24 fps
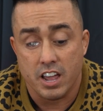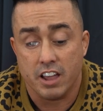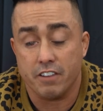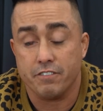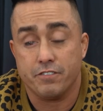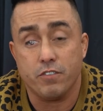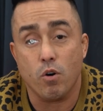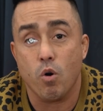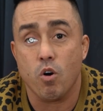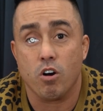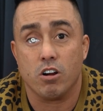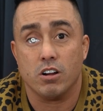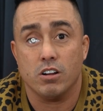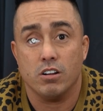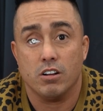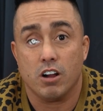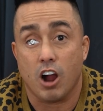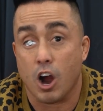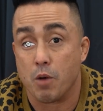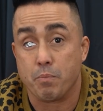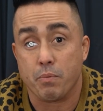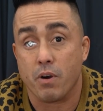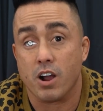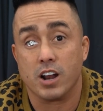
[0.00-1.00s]
And four,
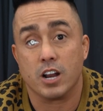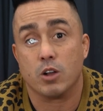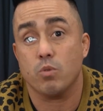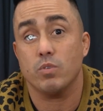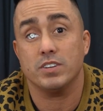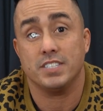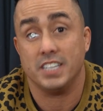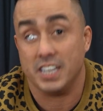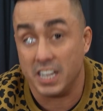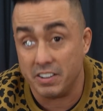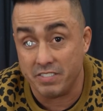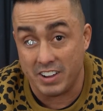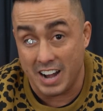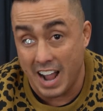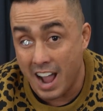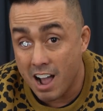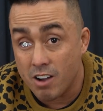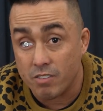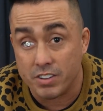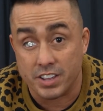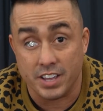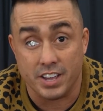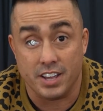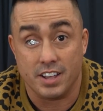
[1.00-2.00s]
our product wasn't even
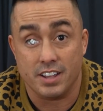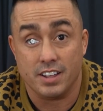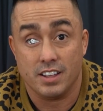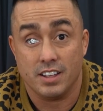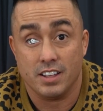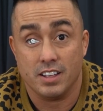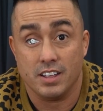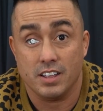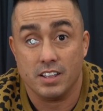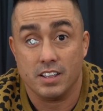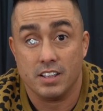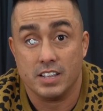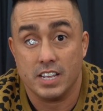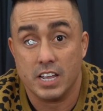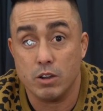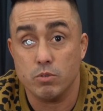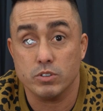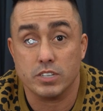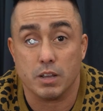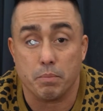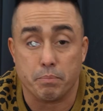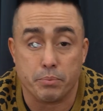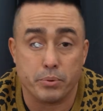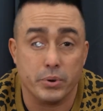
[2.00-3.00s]
out yet. It
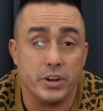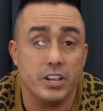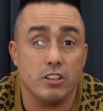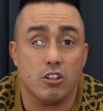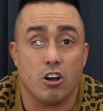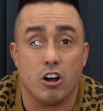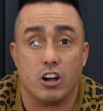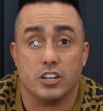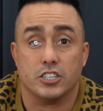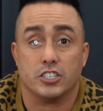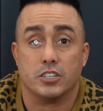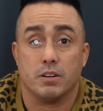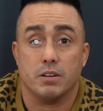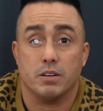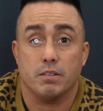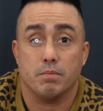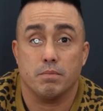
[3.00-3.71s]
was a pre-launch